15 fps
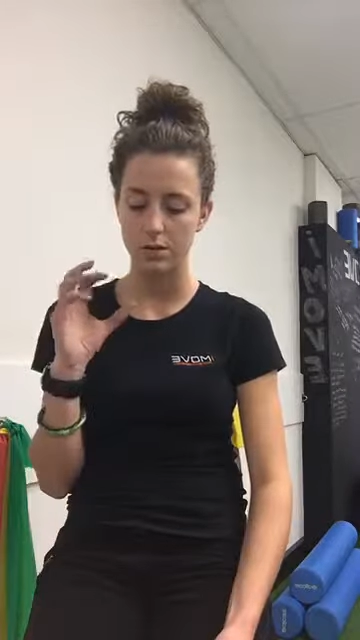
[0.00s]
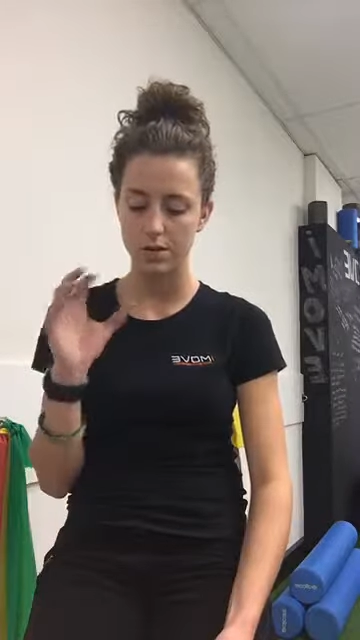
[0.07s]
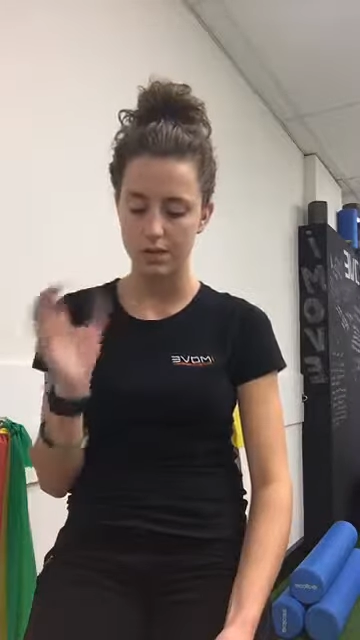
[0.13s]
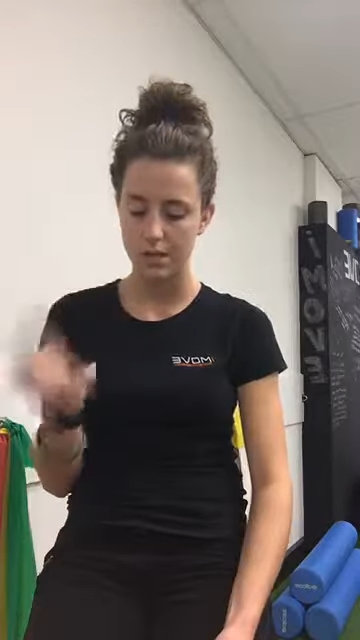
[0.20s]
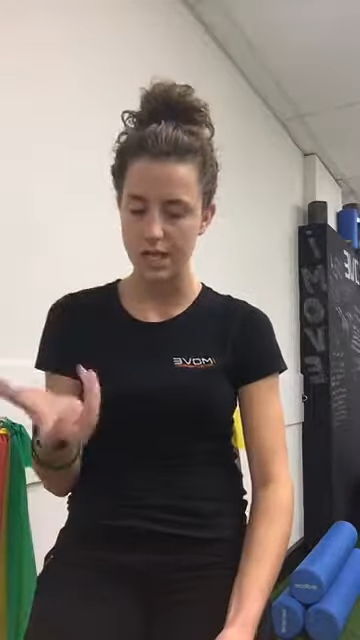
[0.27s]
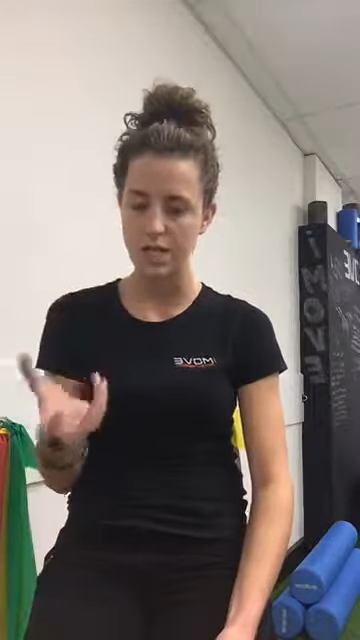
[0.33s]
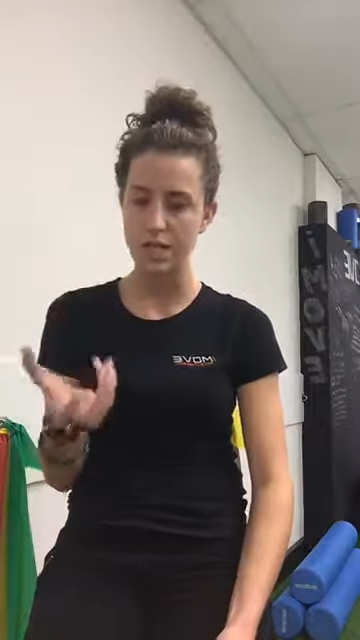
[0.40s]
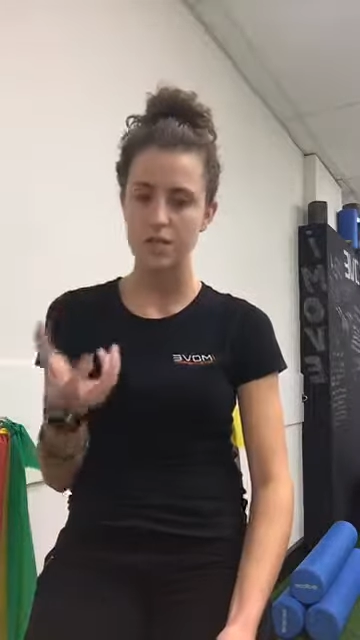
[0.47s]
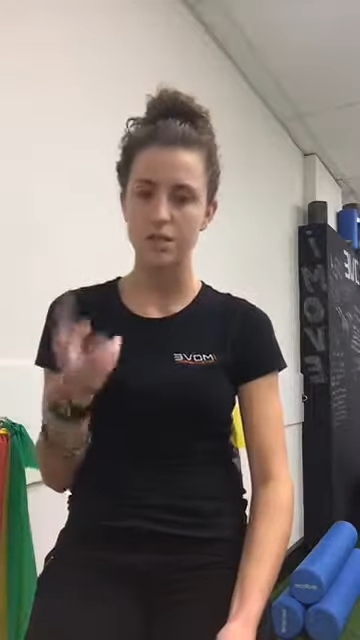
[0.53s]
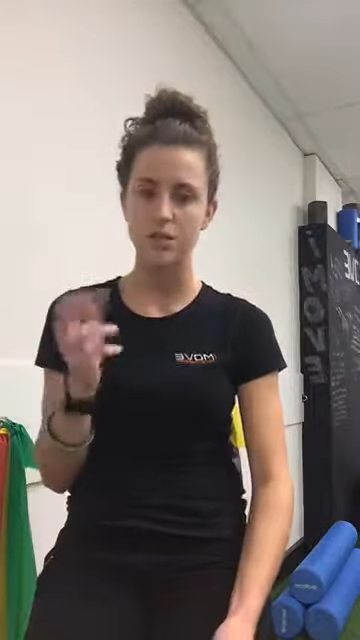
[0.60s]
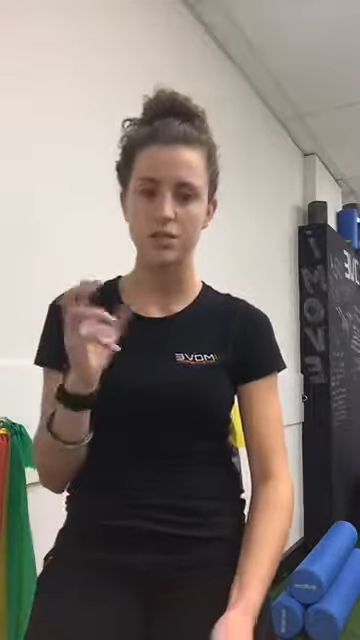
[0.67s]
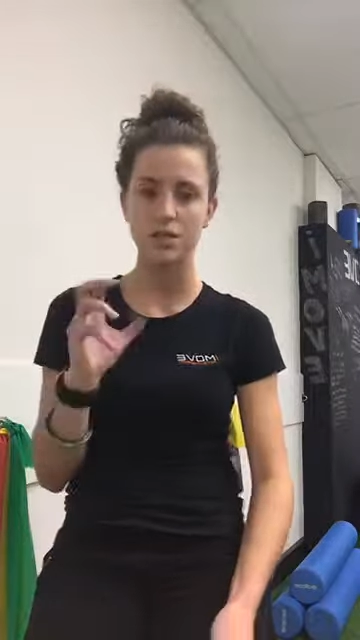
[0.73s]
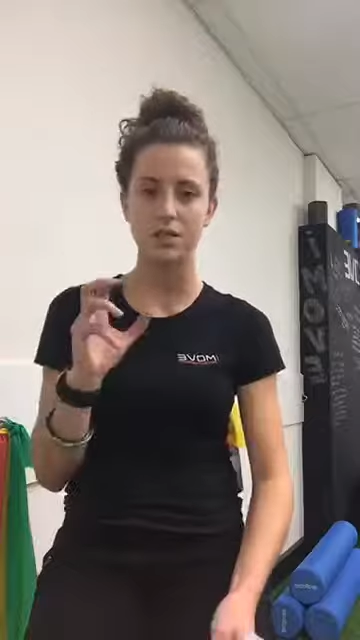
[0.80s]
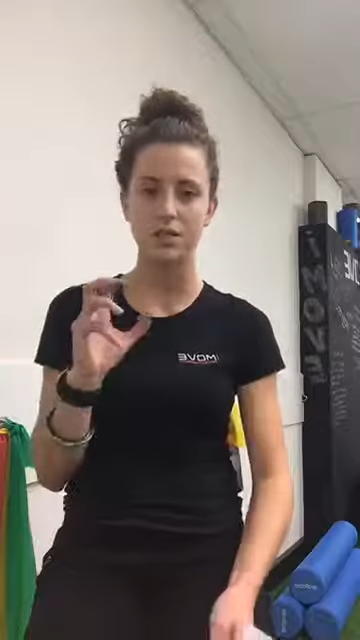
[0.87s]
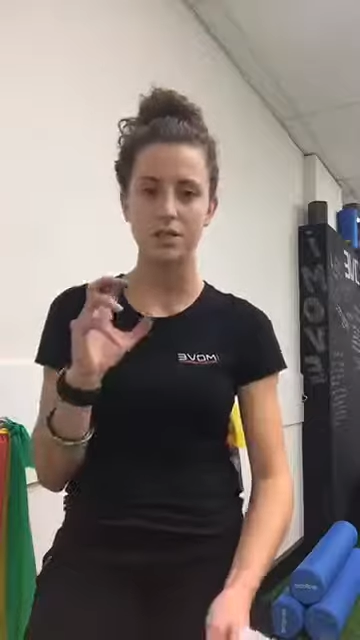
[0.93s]
thing that
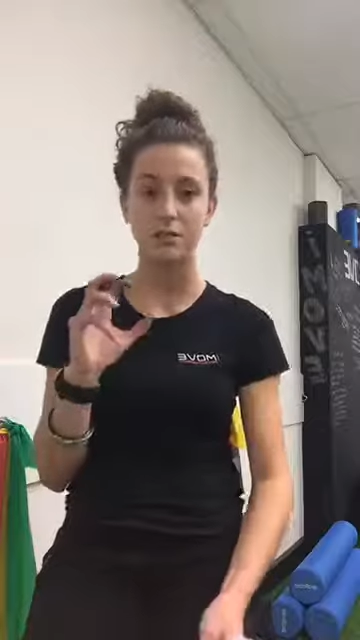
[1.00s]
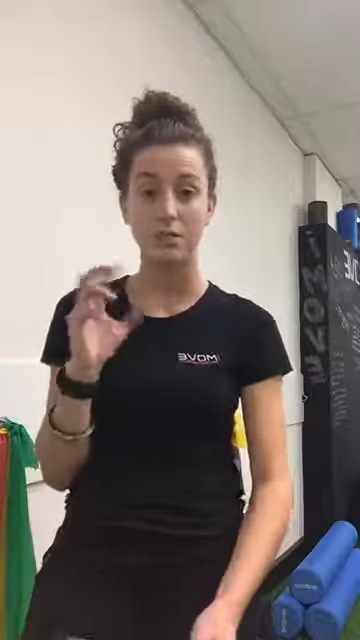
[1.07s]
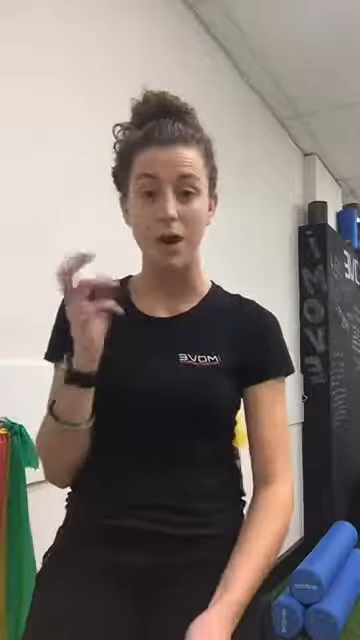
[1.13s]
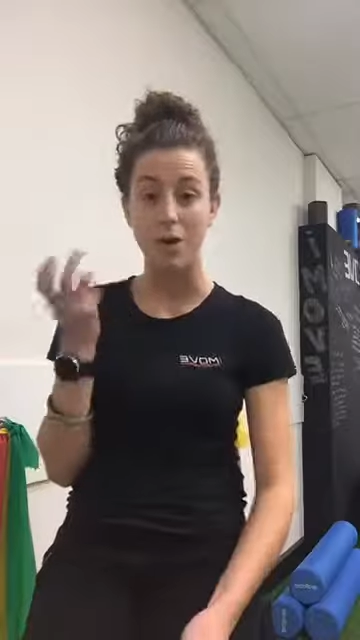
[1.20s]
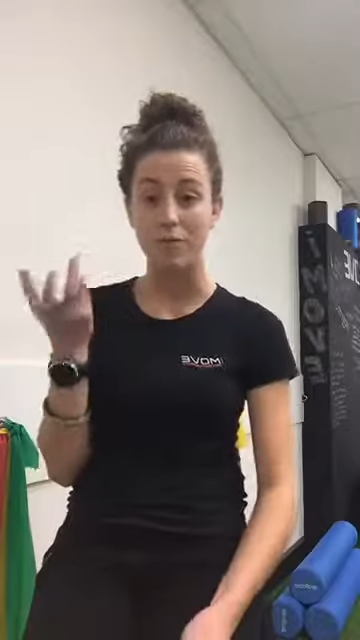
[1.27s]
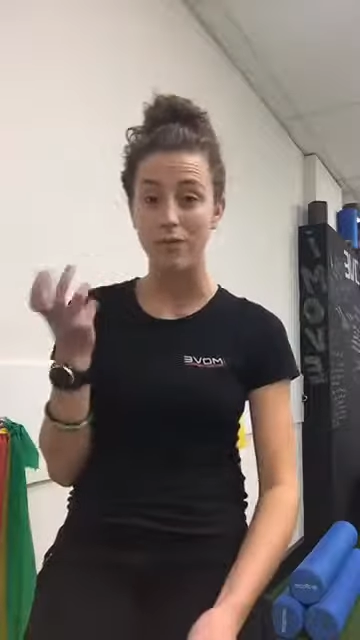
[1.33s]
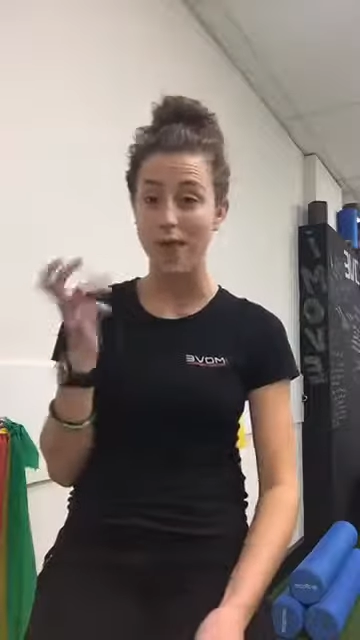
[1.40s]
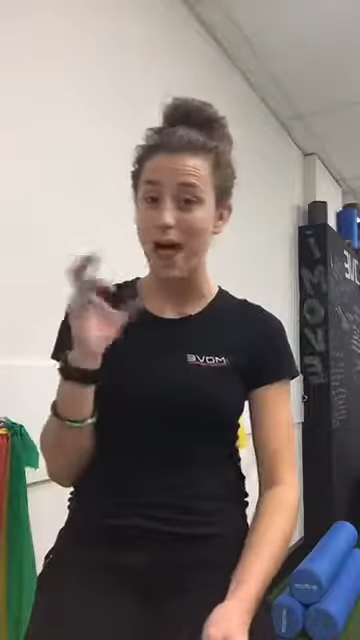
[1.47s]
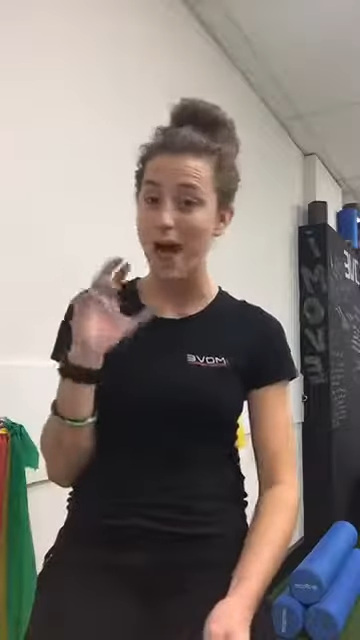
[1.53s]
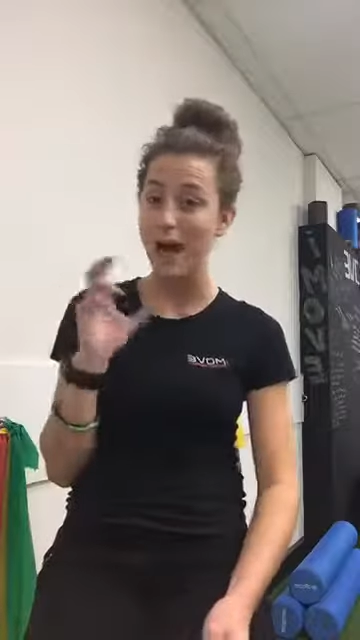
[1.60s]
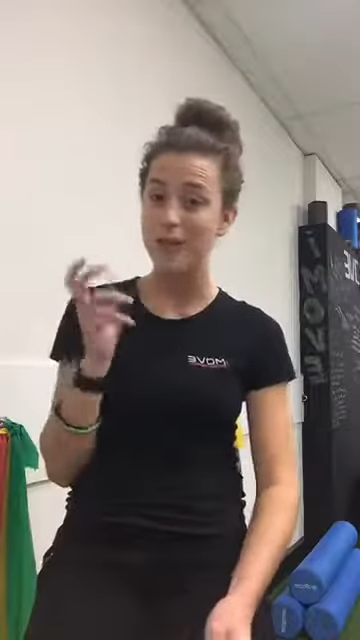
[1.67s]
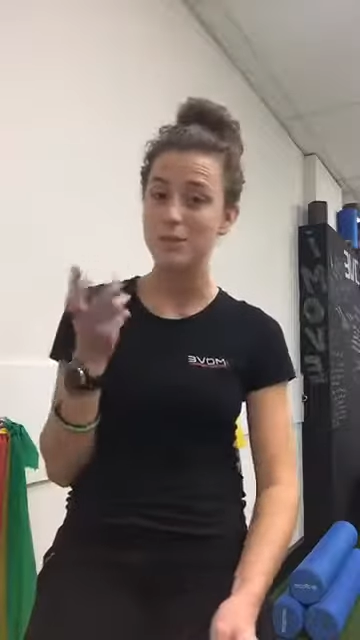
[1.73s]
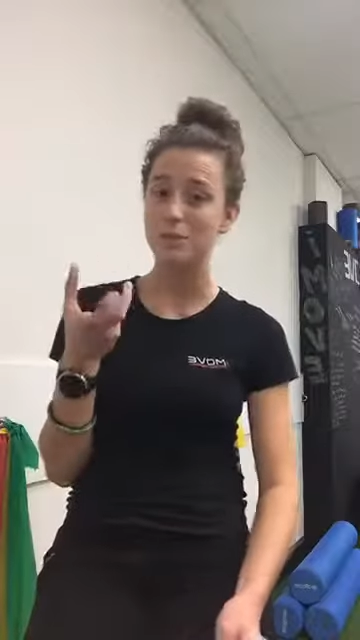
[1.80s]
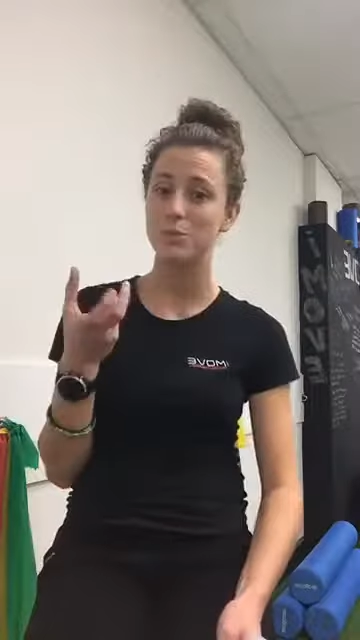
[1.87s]
just I flagged